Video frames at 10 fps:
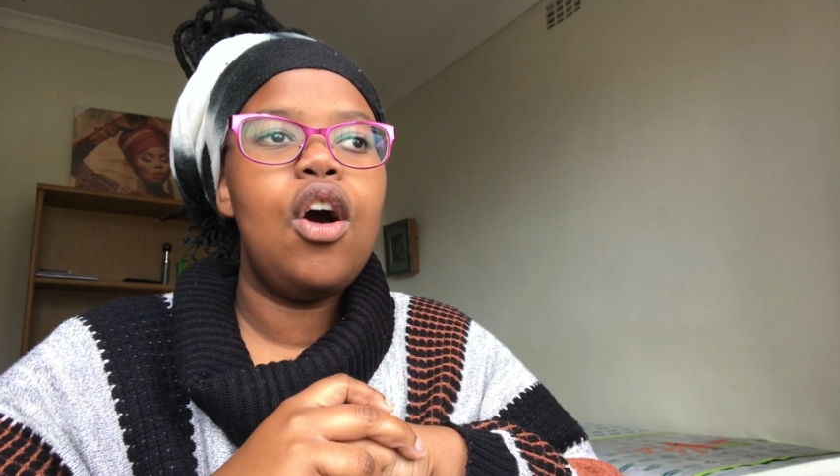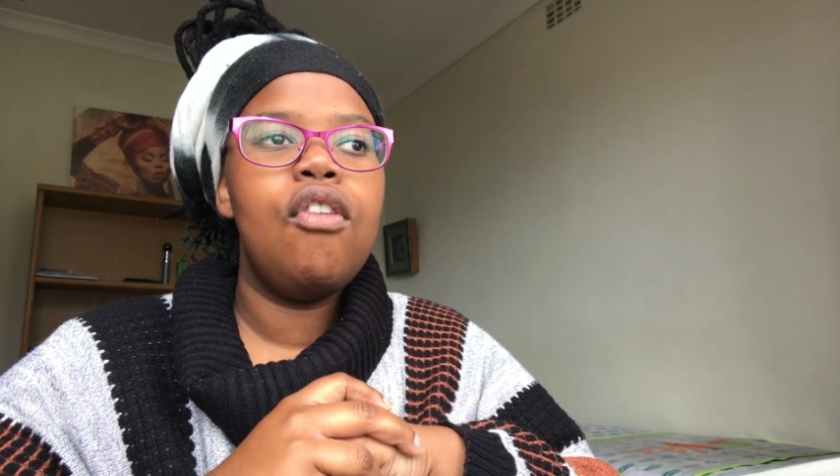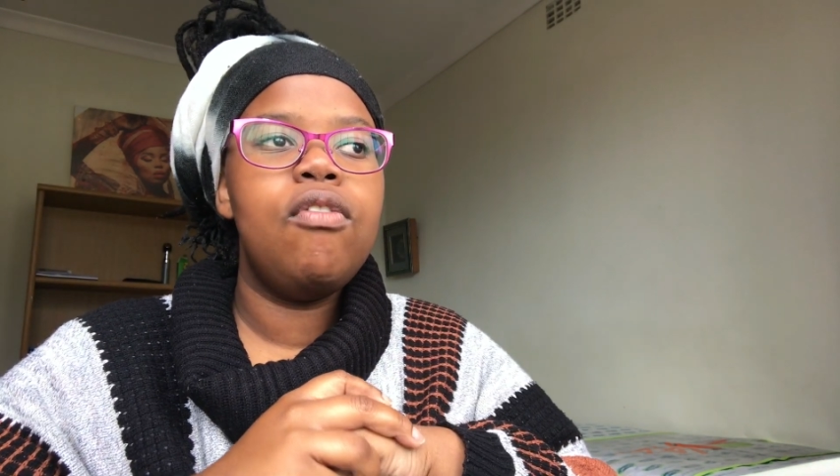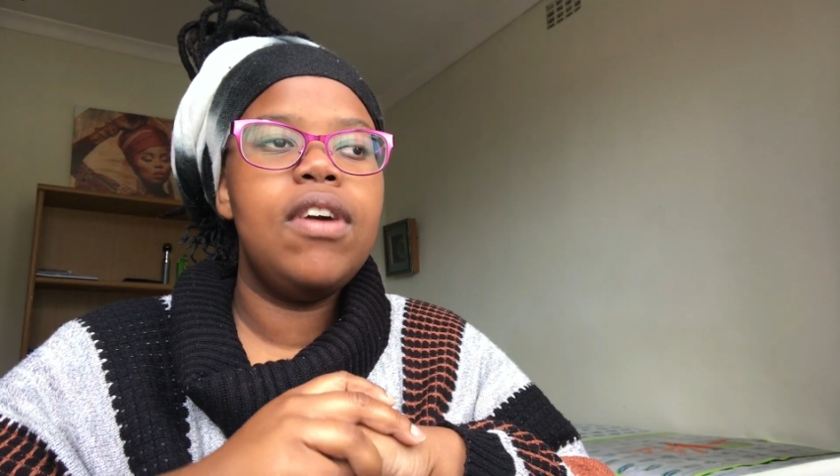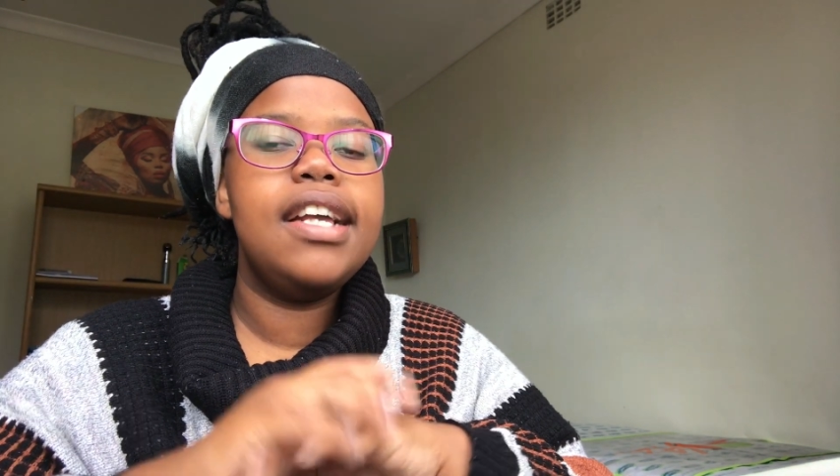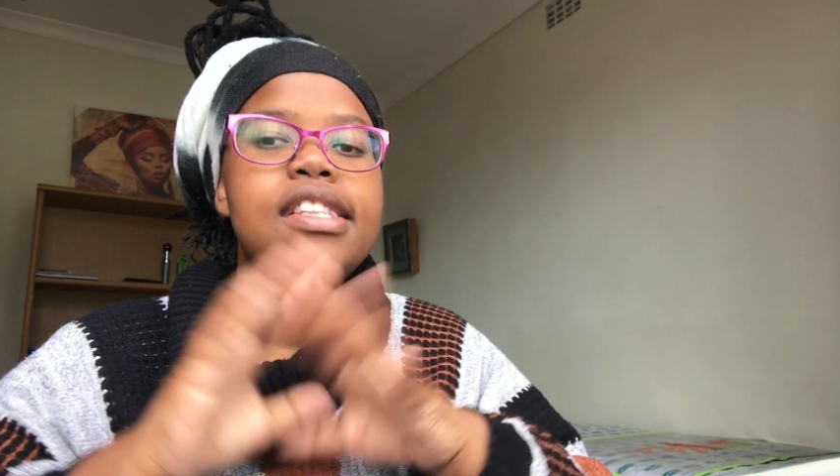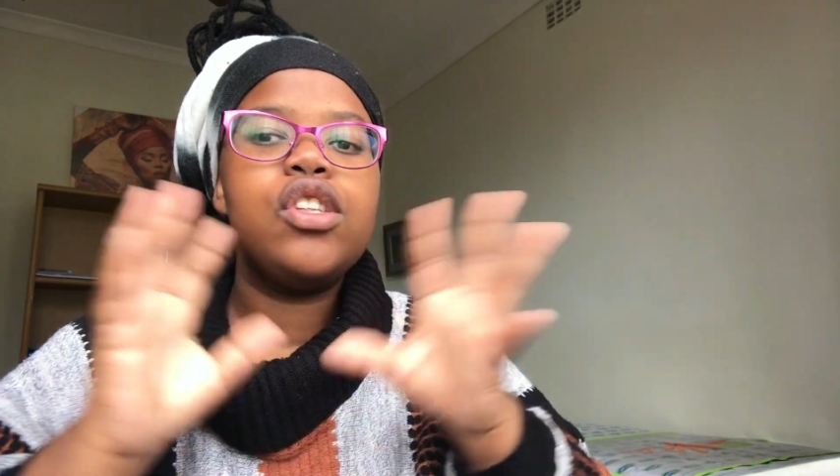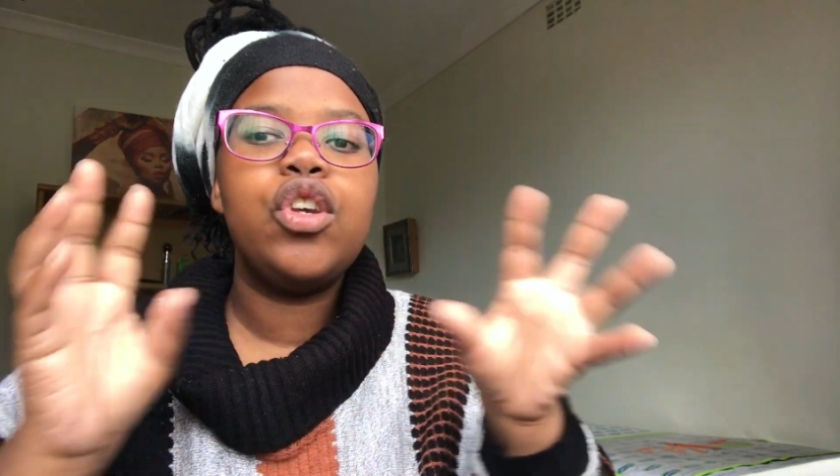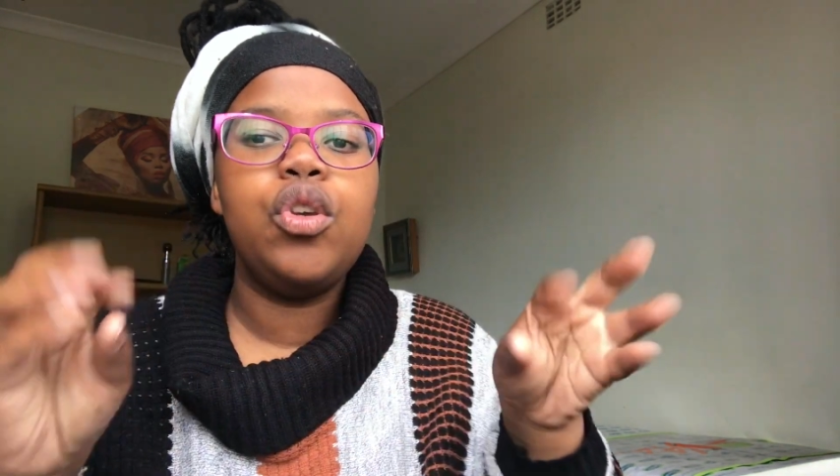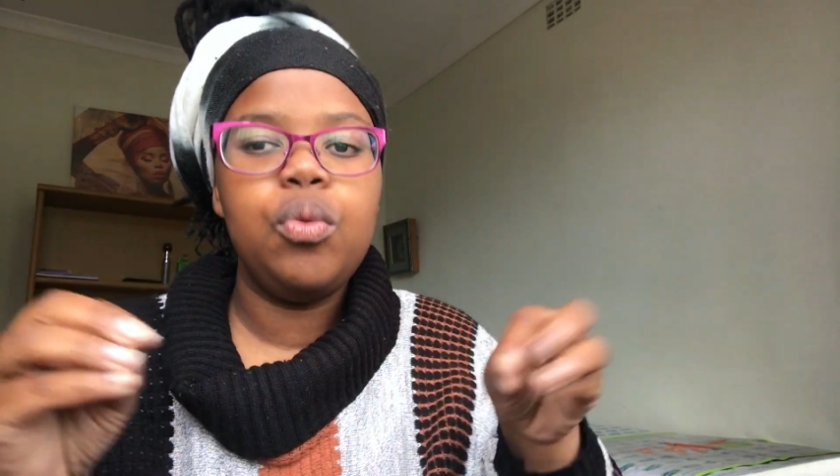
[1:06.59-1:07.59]
of it's
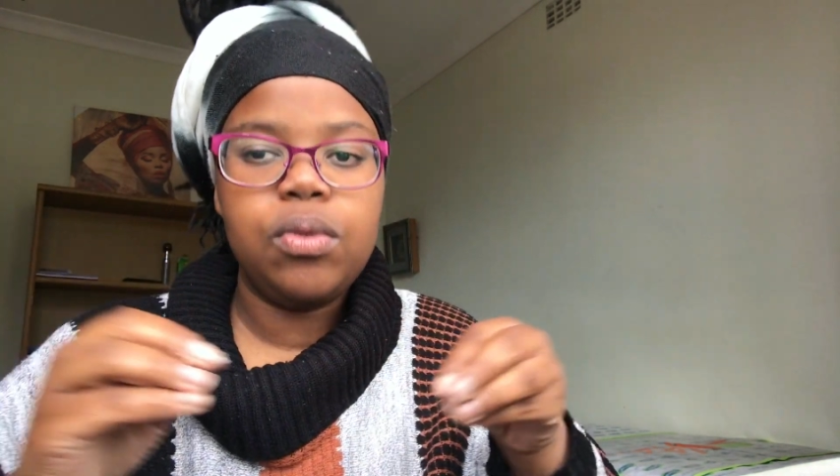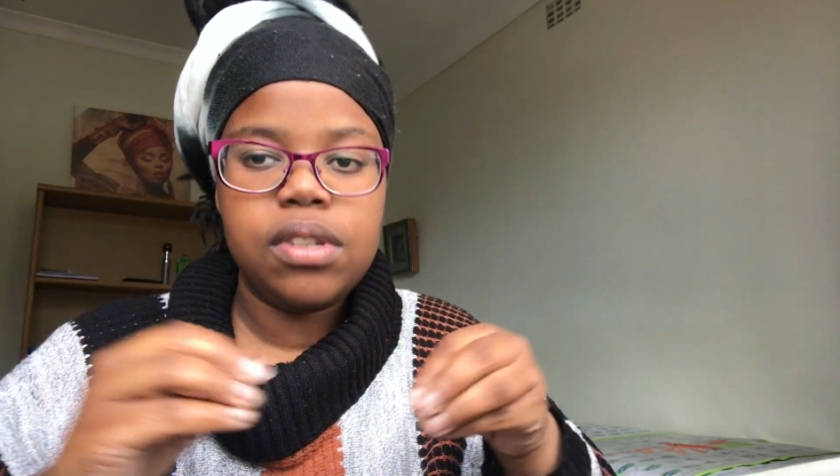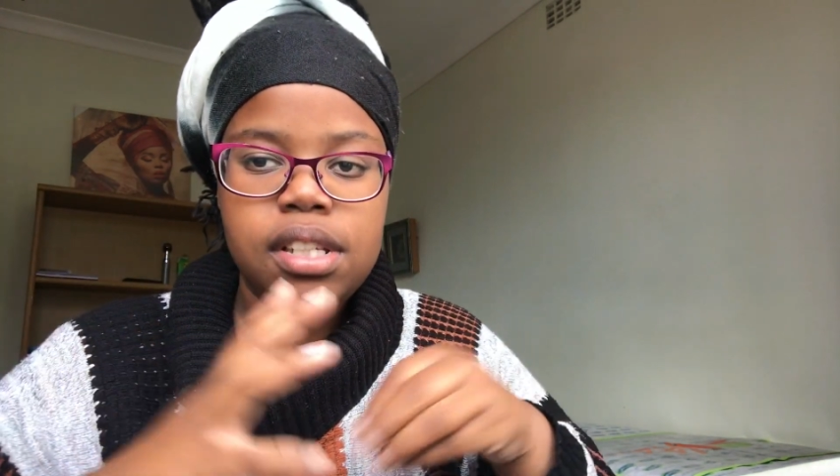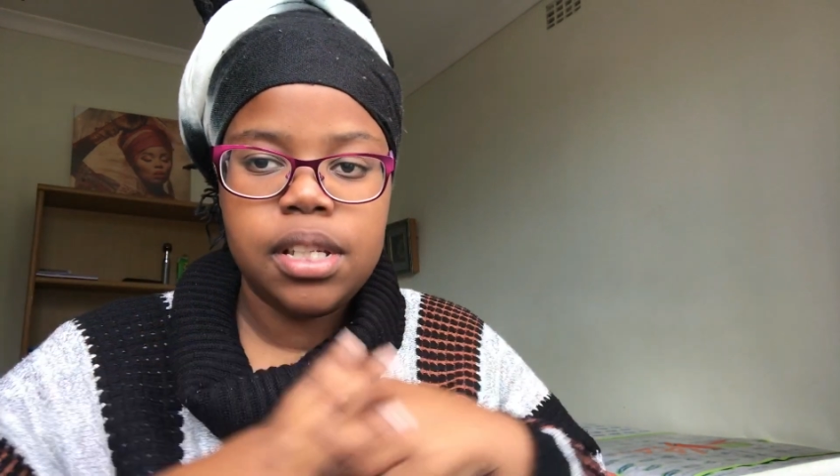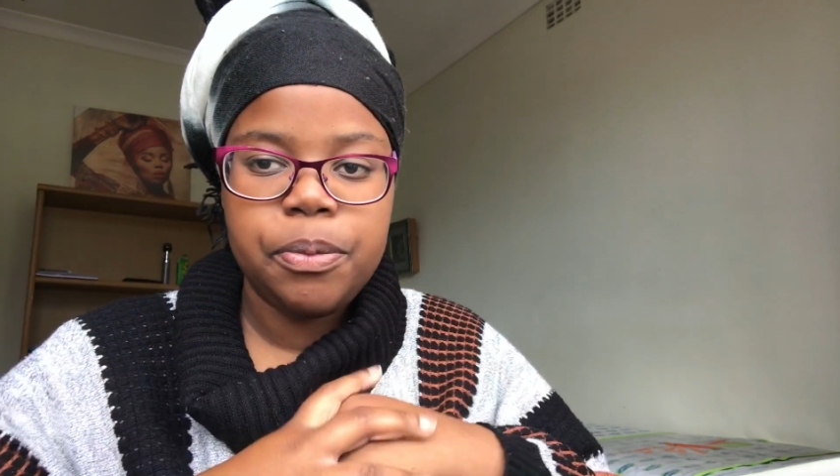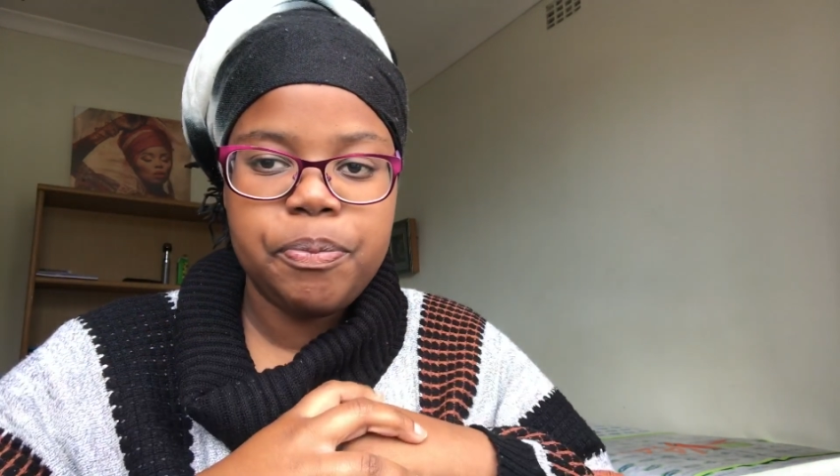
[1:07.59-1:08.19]
cute,